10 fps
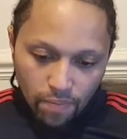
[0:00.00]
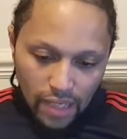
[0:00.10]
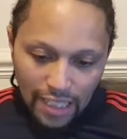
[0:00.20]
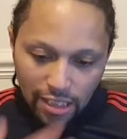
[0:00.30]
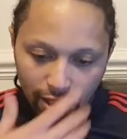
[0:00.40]

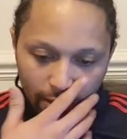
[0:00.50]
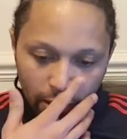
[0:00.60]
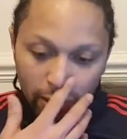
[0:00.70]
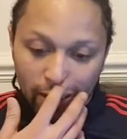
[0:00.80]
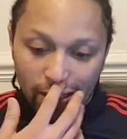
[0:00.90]
Ashley
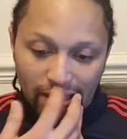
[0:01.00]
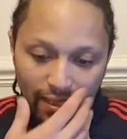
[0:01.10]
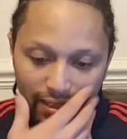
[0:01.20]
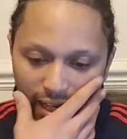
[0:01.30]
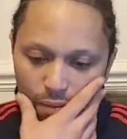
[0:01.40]
Johnson
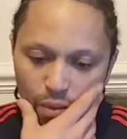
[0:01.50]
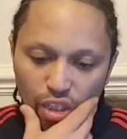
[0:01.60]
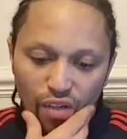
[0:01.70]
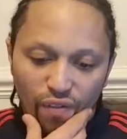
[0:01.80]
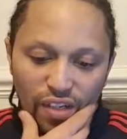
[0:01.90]
says, how much
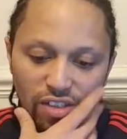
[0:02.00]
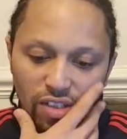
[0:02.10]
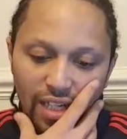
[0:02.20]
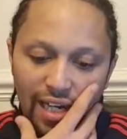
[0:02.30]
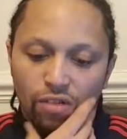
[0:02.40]
do you
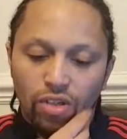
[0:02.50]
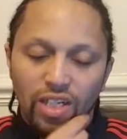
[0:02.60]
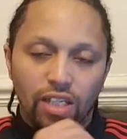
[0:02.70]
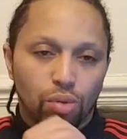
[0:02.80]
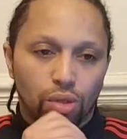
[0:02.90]
think Jack
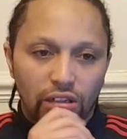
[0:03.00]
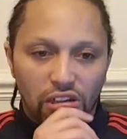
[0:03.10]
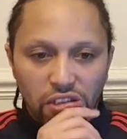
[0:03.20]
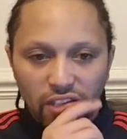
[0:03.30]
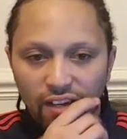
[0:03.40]
Grealish would
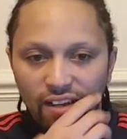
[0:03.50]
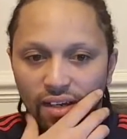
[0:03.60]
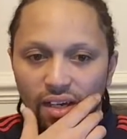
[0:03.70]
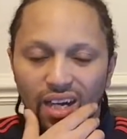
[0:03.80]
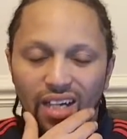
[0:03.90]
cost?
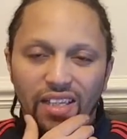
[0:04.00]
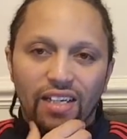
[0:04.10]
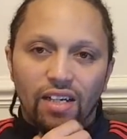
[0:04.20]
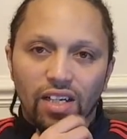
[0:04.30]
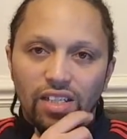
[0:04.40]
I think
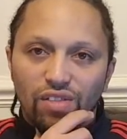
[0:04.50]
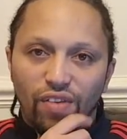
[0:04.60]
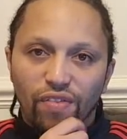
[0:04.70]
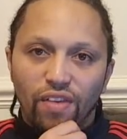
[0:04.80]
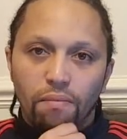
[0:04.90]
at least
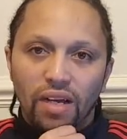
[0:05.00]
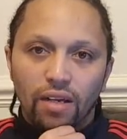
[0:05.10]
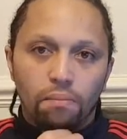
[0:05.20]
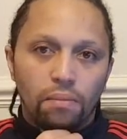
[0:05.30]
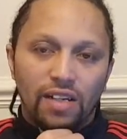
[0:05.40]
50
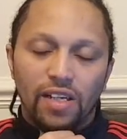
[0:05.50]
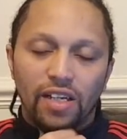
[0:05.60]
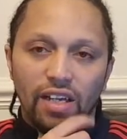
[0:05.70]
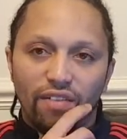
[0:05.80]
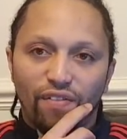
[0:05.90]
million, but I
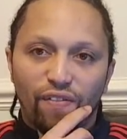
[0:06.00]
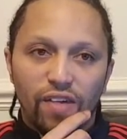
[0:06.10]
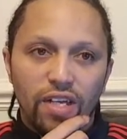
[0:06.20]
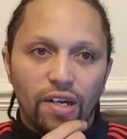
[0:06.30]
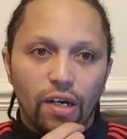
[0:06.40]
think if,
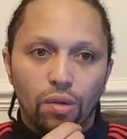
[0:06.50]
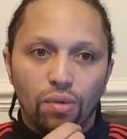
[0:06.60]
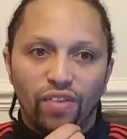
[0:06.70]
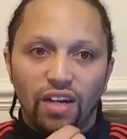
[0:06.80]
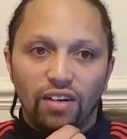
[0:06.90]

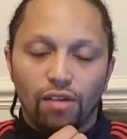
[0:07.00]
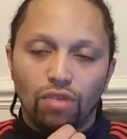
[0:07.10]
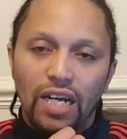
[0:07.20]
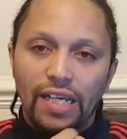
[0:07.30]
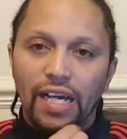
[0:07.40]
Villa are
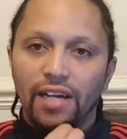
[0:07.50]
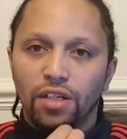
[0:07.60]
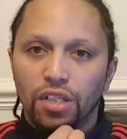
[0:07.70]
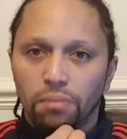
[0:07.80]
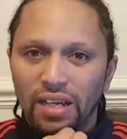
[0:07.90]

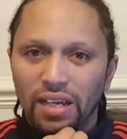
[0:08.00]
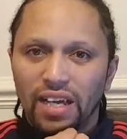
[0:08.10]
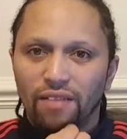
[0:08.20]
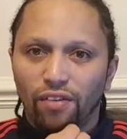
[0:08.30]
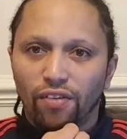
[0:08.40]
relegated, you may
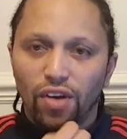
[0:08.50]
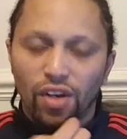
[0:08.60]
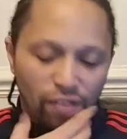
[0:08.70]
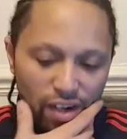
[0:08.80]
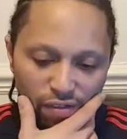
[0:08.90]
get him for
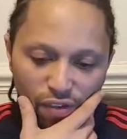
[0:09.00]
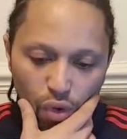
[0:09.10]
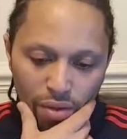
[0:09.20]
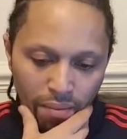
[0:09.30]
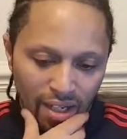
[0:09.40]
35,
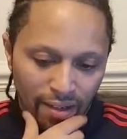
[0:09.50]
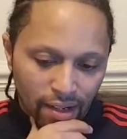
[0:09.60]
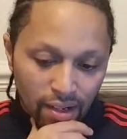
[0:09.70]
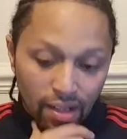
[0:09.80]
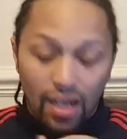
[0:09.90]
40 million.
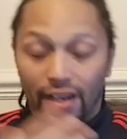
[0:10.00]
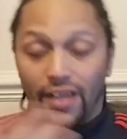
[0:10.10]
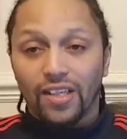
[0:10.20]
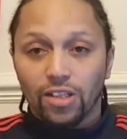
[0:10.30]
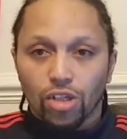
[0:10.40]
And I
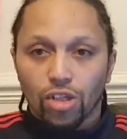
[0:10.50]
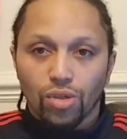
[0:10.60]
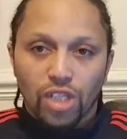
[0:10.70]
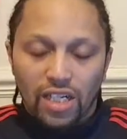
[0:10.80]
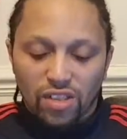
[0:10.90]
think there's a good
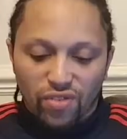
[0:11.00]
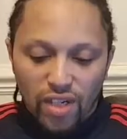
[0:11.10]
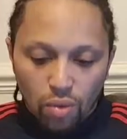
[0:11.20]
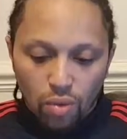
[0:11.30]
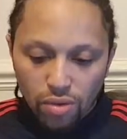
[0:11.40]
chance
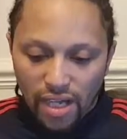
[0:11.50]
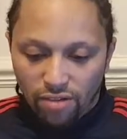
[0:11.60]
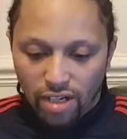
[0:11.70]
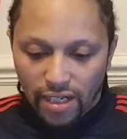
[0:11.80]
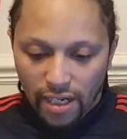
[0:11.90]
Villa will get
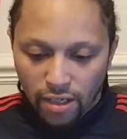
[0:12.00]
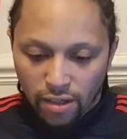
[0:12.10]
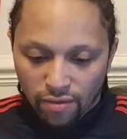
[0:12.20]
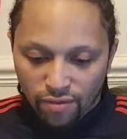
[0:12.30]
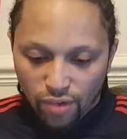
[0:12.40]
relegated,
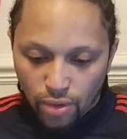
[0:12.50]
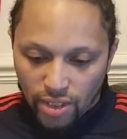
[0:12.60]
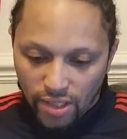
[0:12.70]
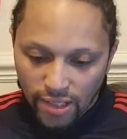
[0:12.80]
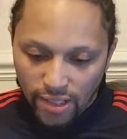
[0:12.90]

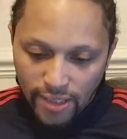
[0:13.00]
unfortunately.